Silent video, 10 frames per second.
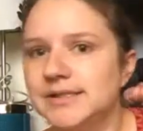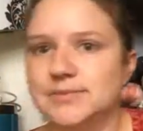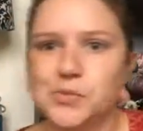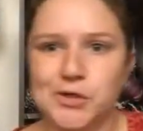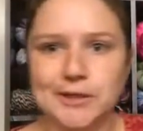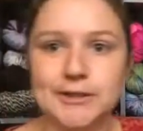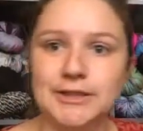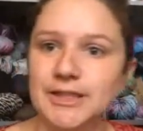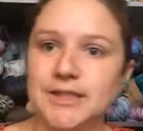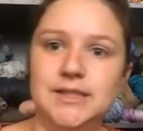need some water.
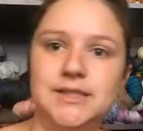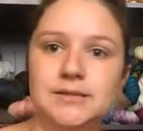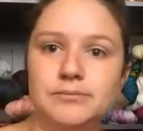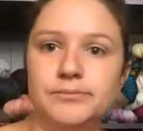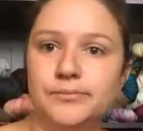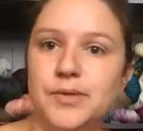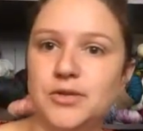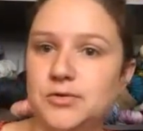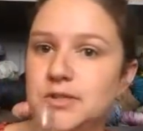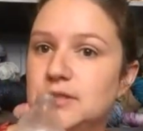My
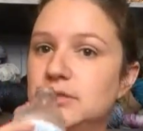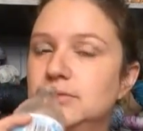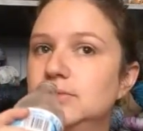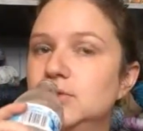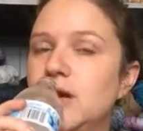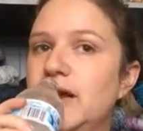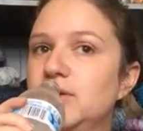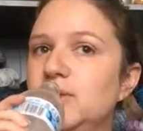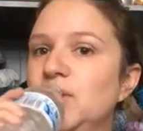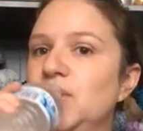throat's a little dry.